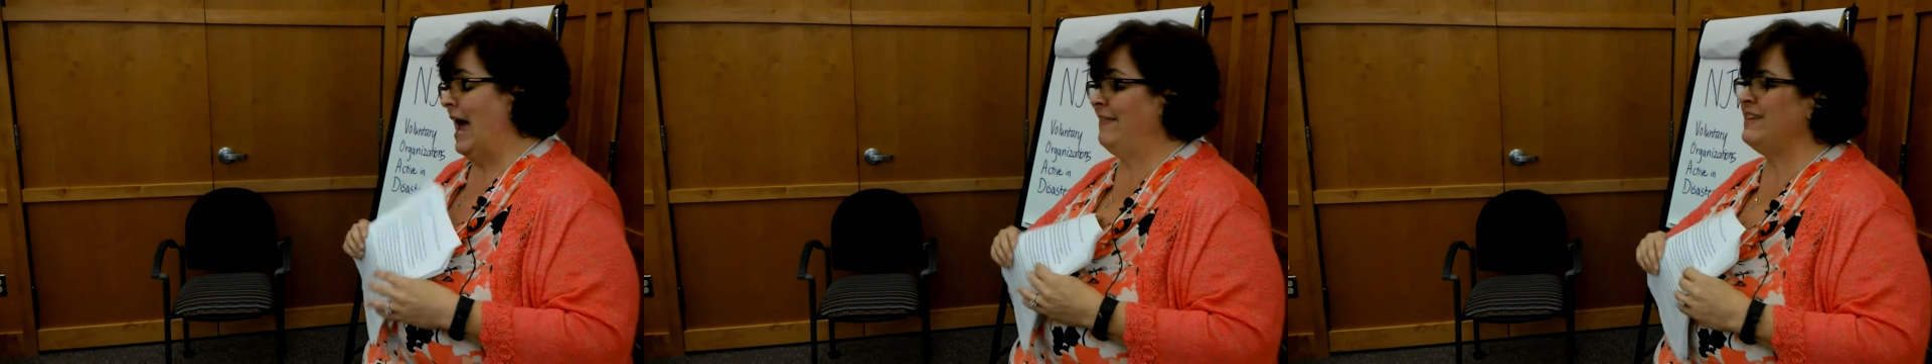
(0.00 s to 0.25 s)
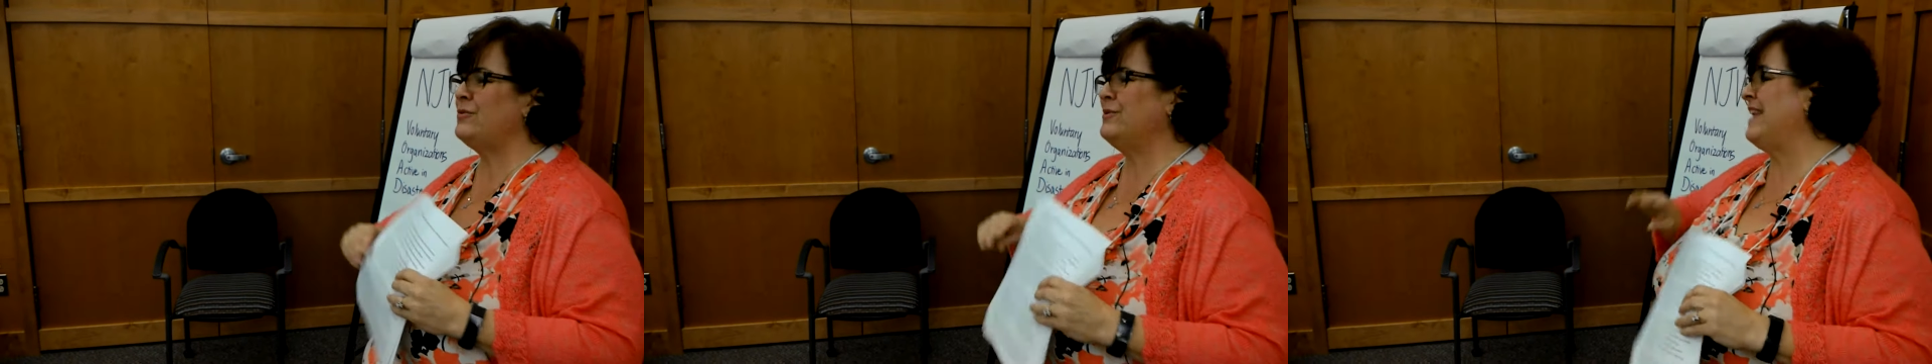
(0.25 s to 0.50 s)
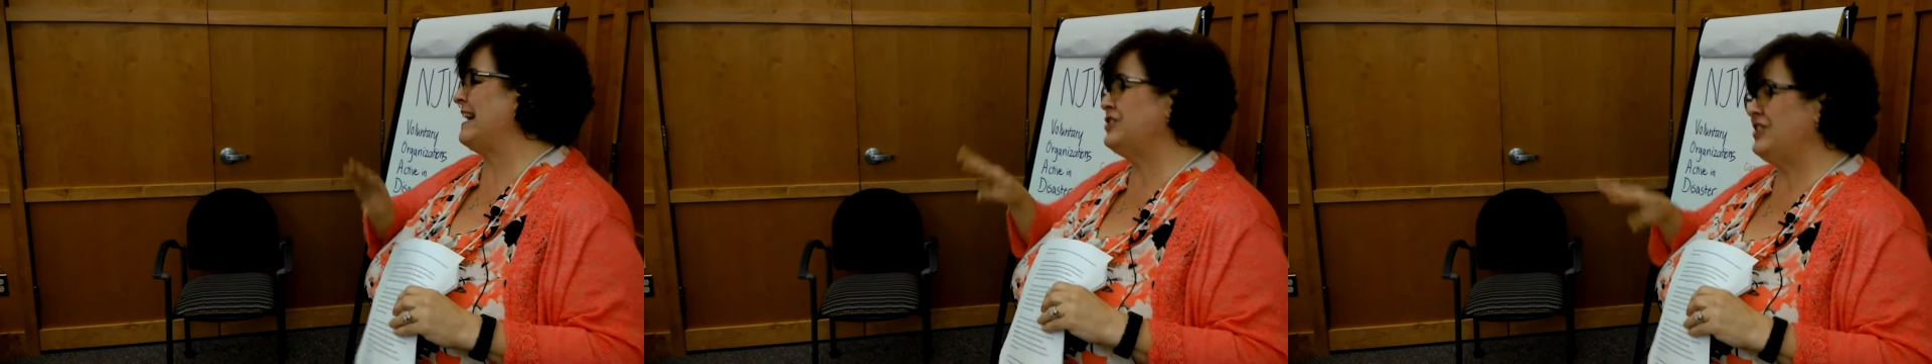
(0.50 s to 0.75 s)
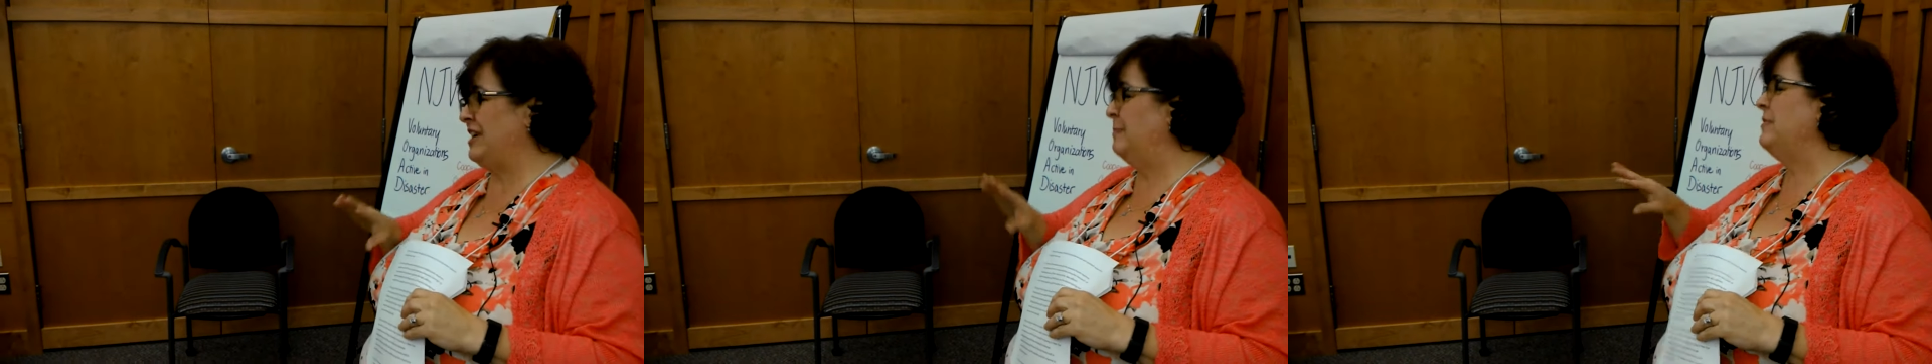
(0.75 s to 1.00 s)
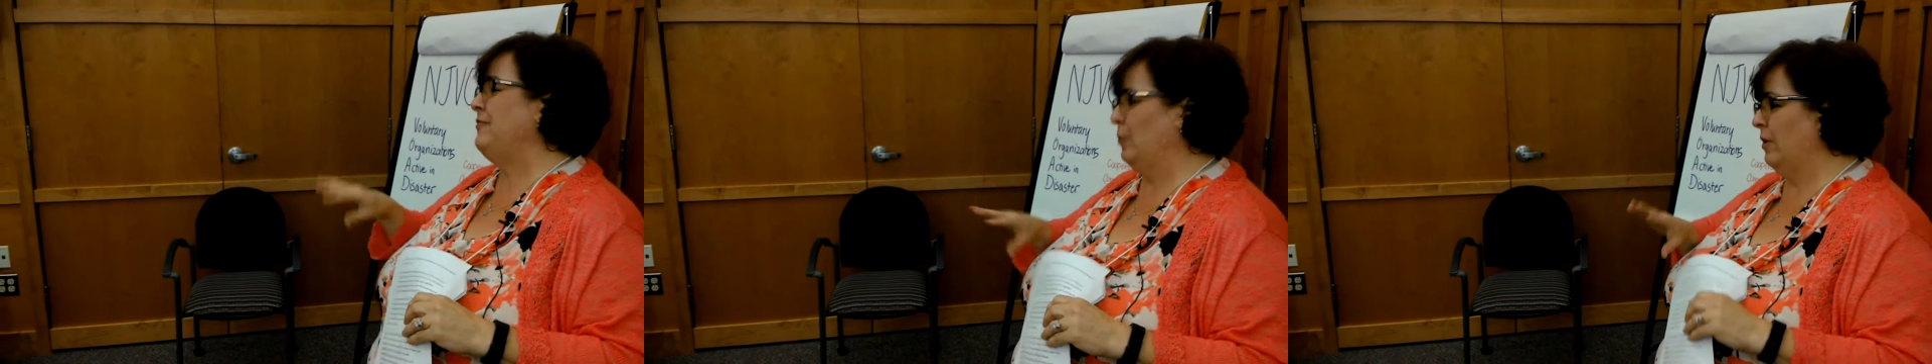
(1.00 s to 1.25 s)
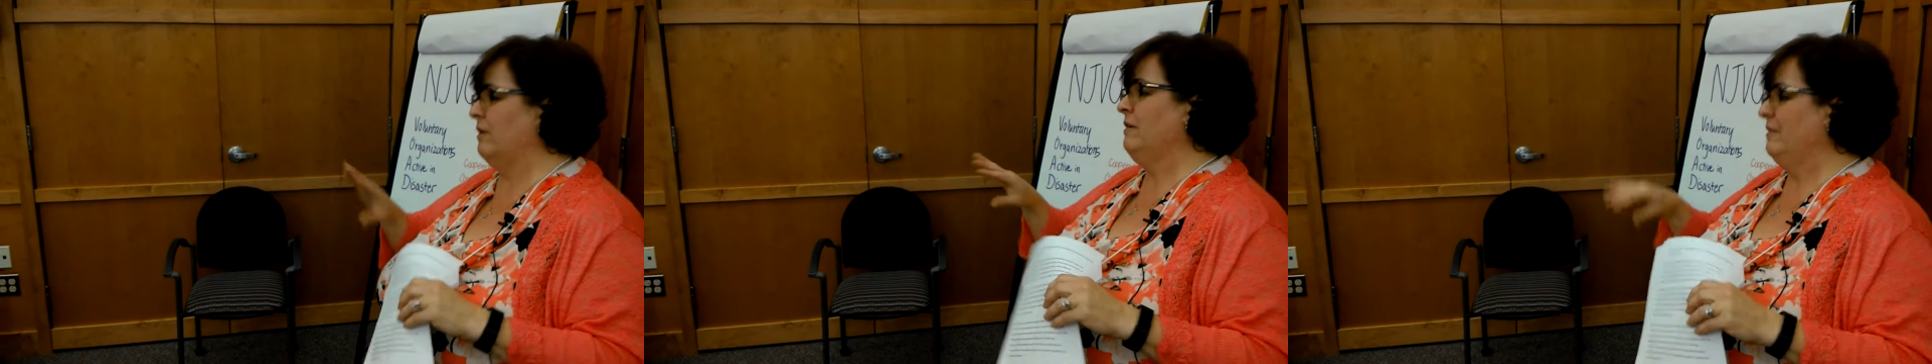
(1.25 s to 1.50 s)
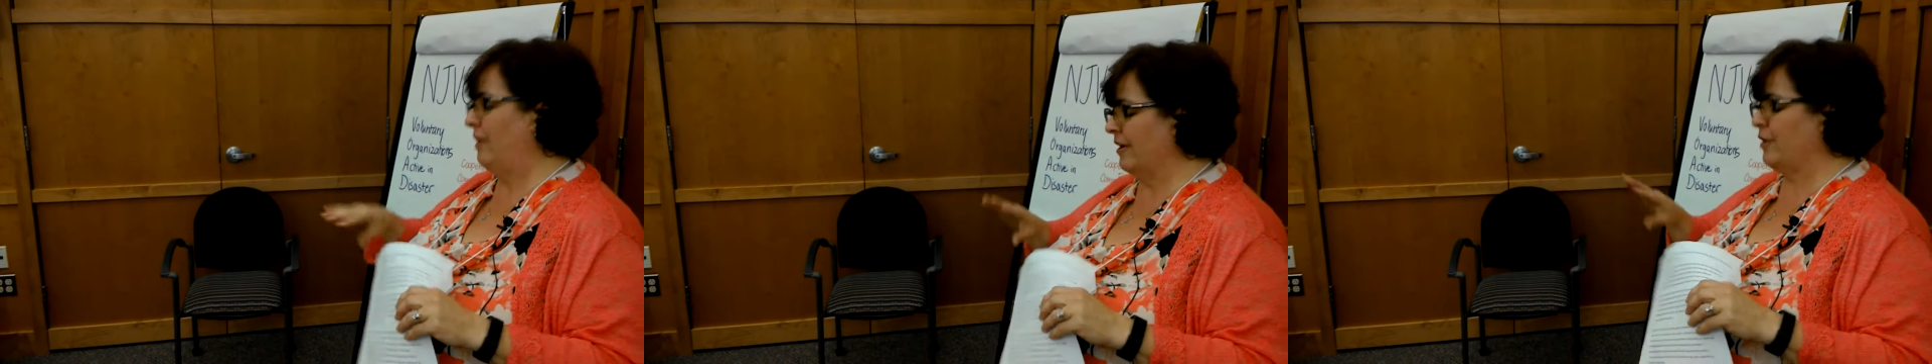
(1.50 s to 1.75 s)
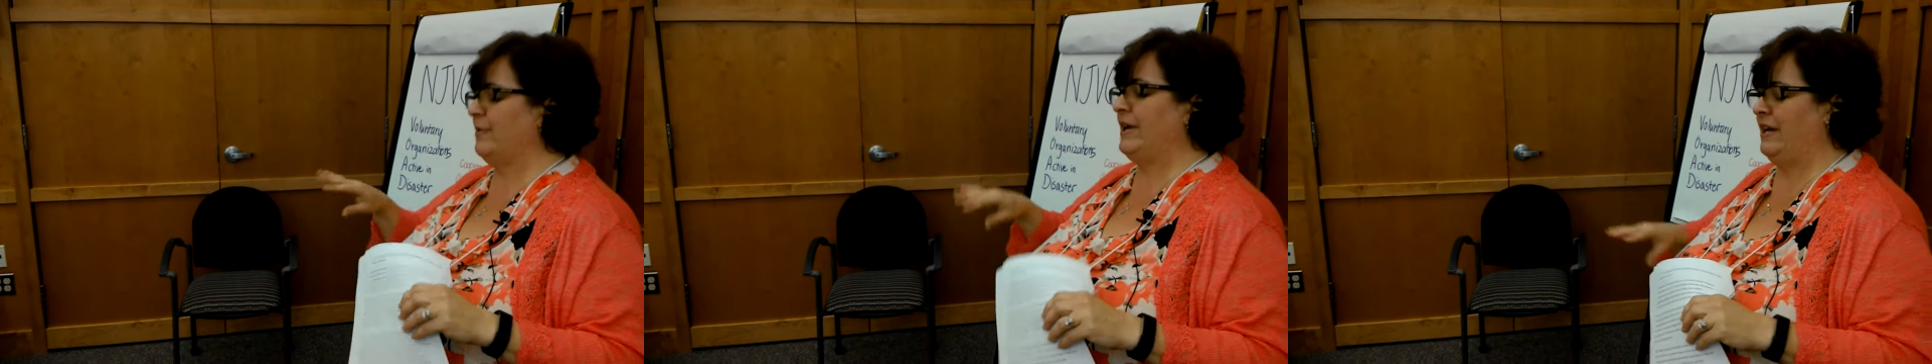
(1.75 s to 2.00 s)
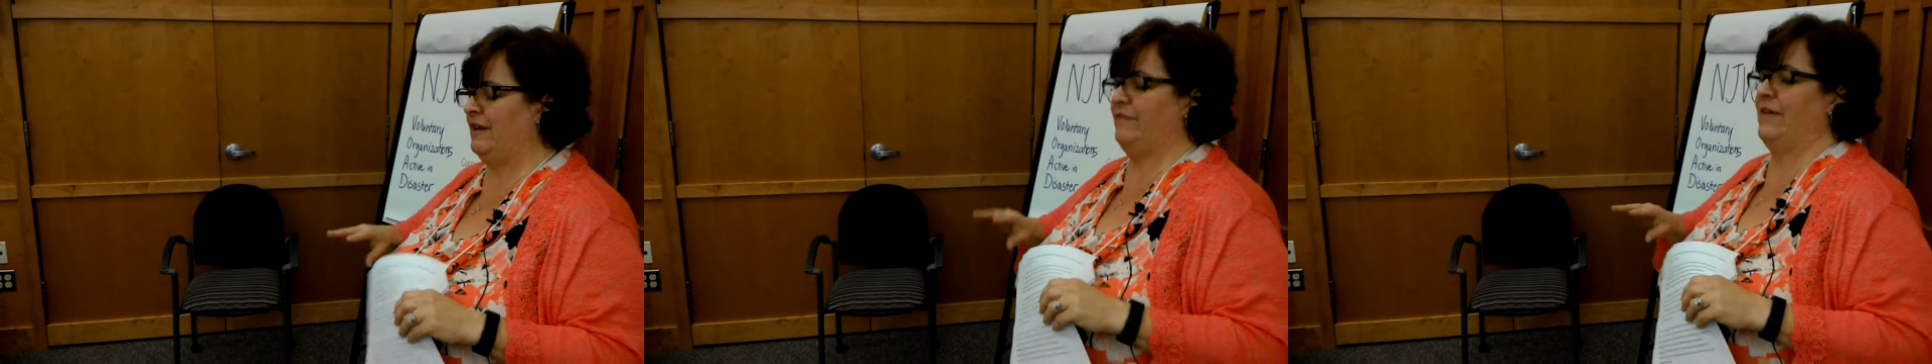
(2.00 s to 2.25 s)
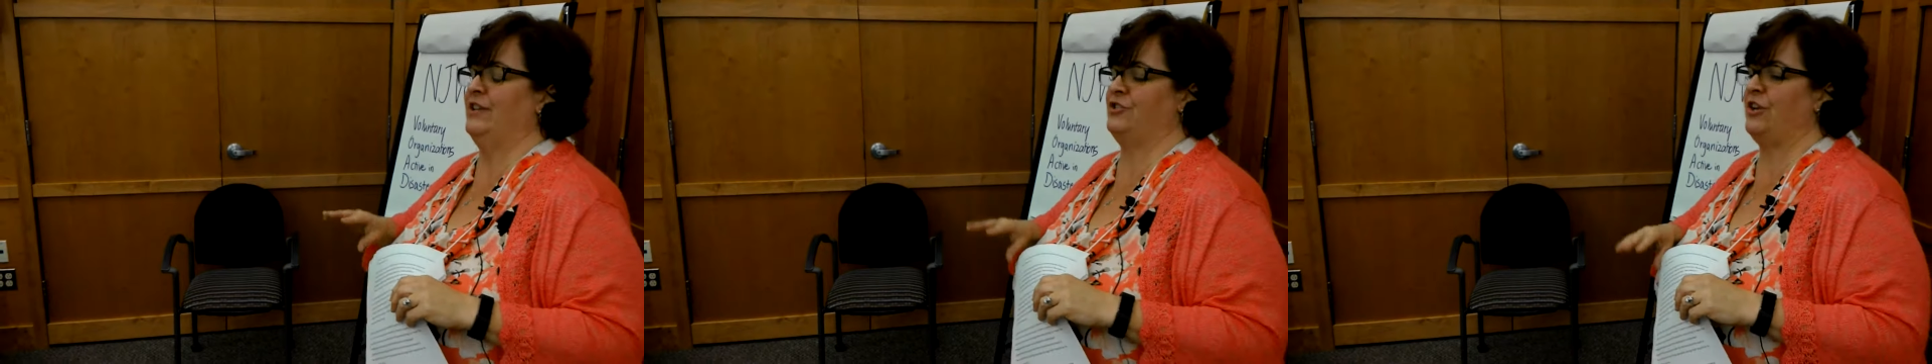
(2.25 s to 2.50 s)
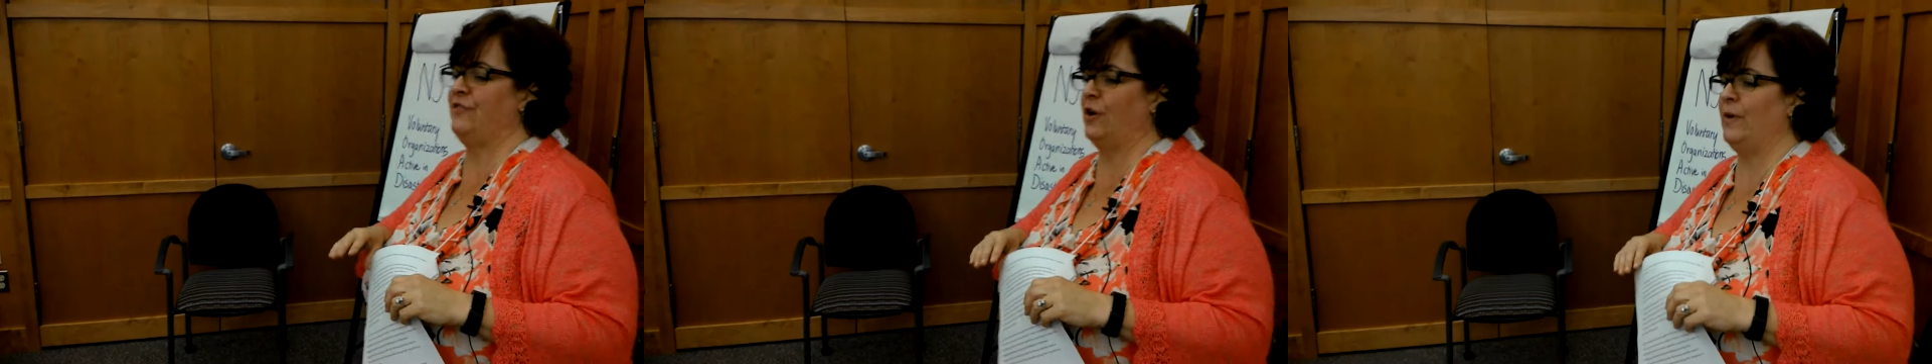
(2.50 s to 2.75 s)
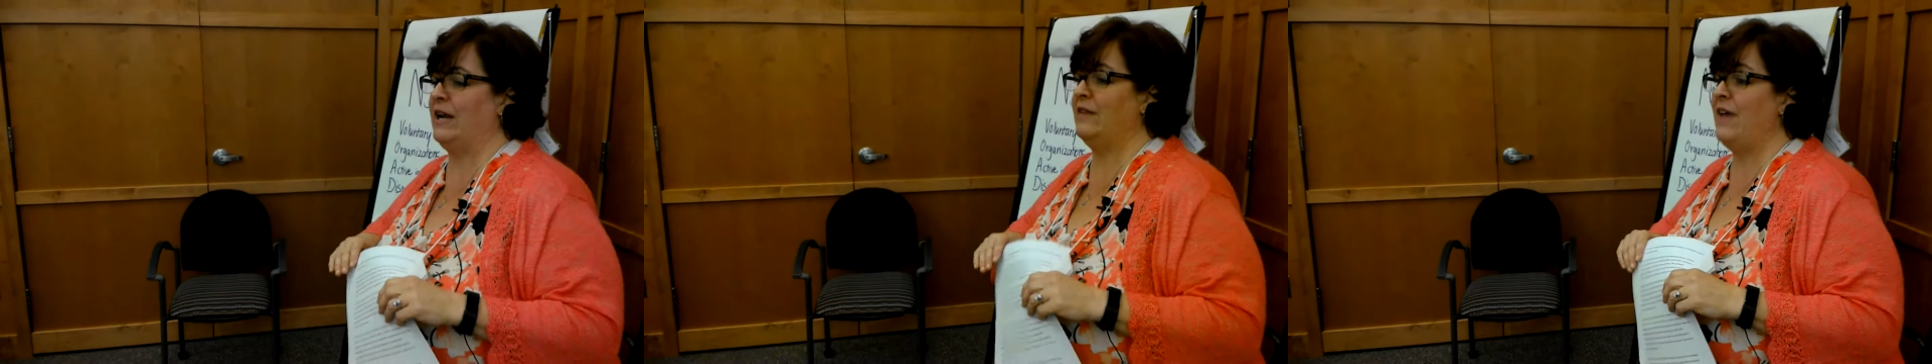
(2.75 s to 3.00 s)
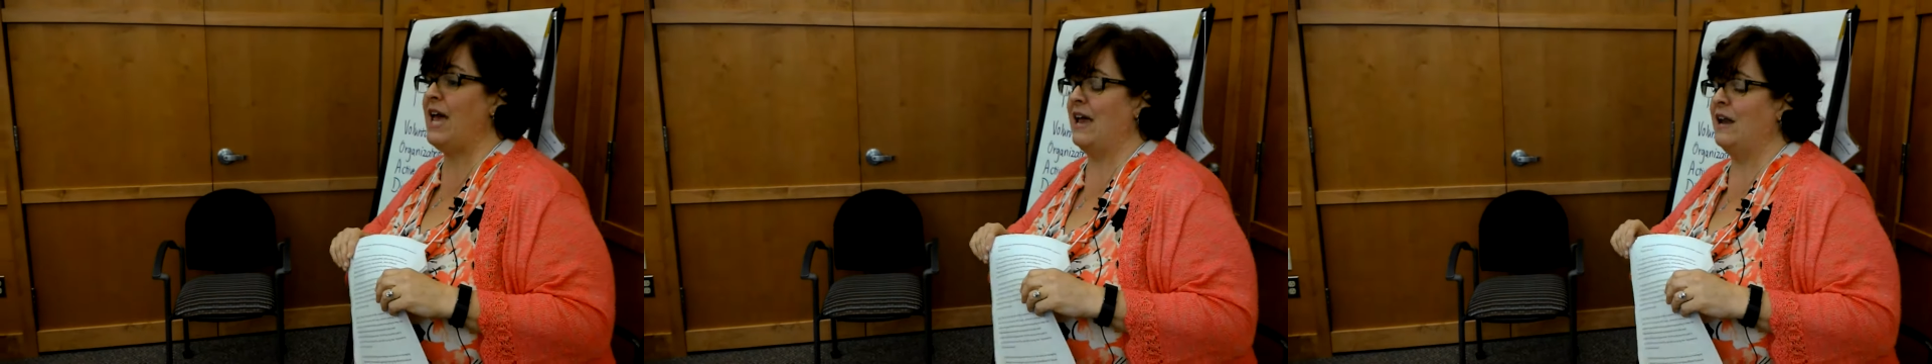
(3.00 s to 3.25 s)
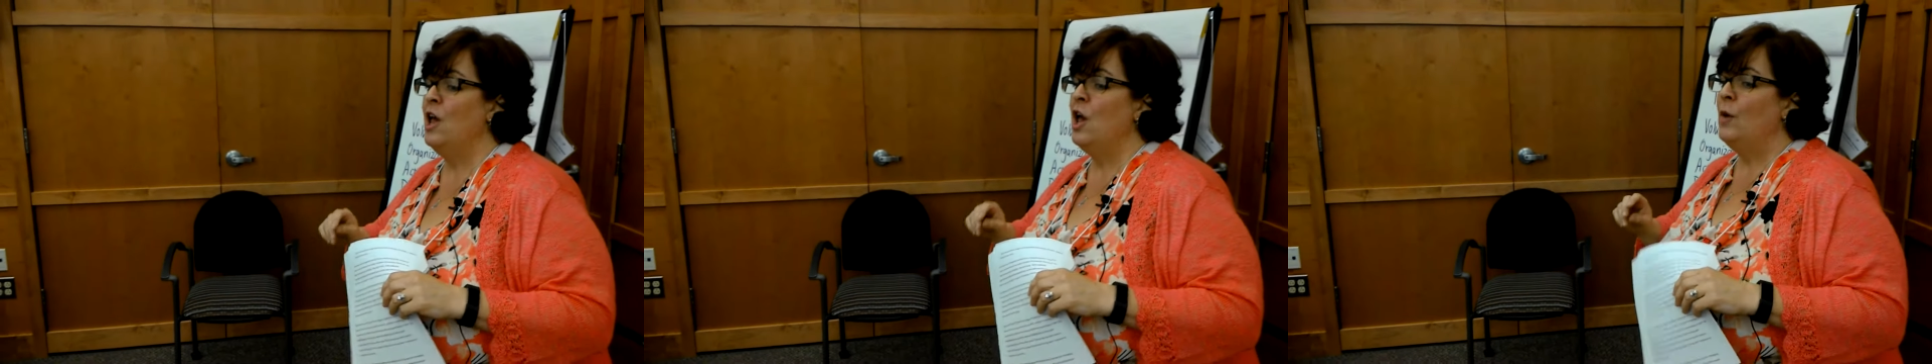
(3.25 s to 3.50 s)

And this was actually done before our Creative NJ VOAD event.